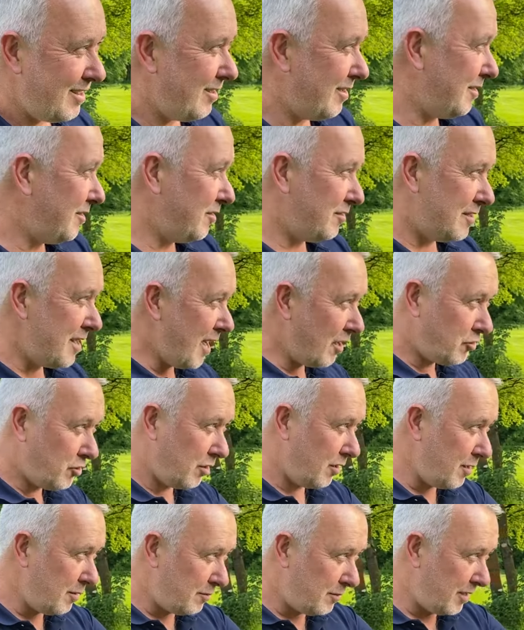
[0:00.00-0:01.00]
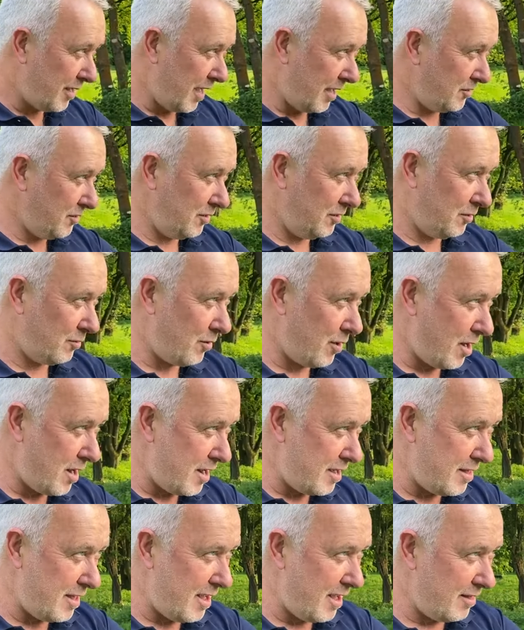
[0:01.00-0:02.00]
it just naturally catches your eye
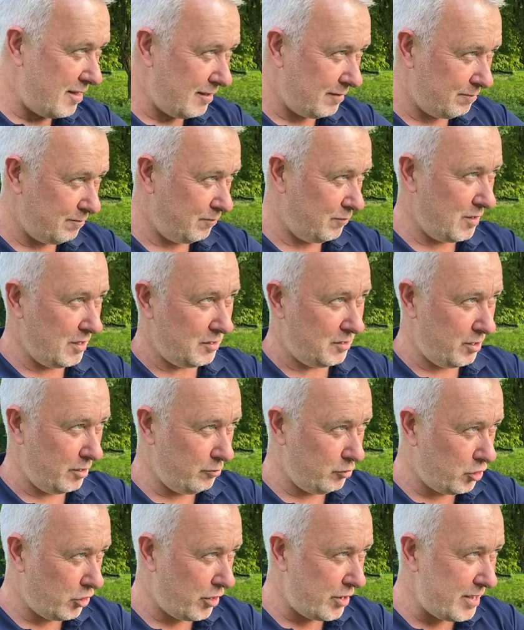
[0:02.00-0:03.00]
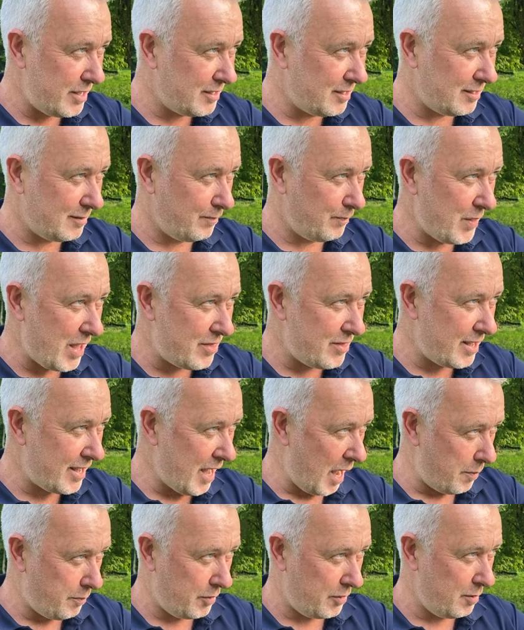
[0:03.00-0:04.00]
there. There's 2 trees in the
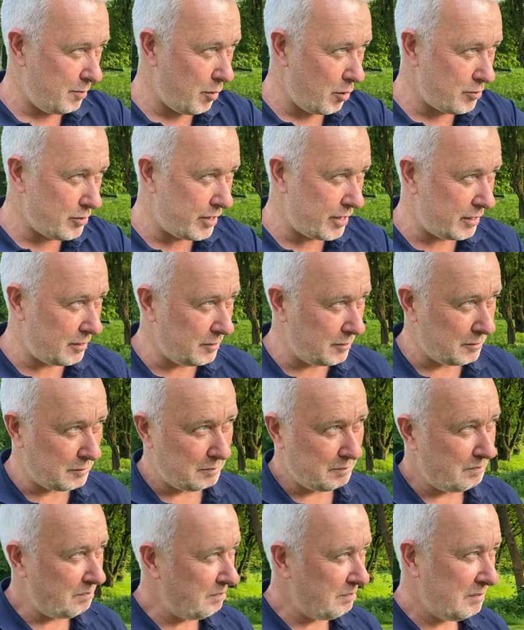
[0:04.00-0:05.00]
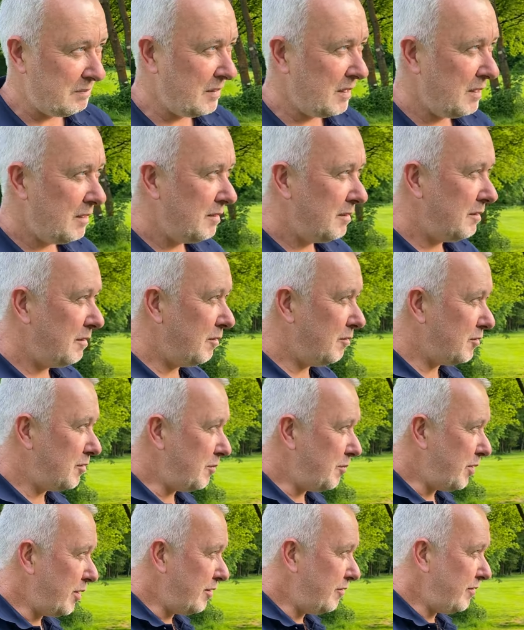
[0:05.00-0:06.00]
gap of the bunkers. Looks a
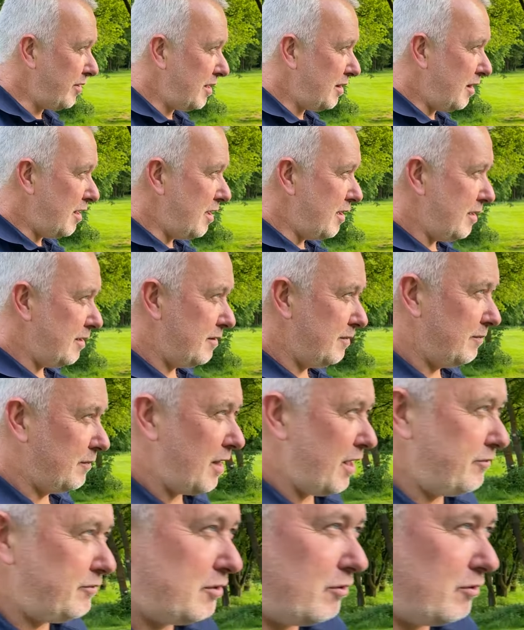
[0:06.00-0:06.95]
perfect line. Left to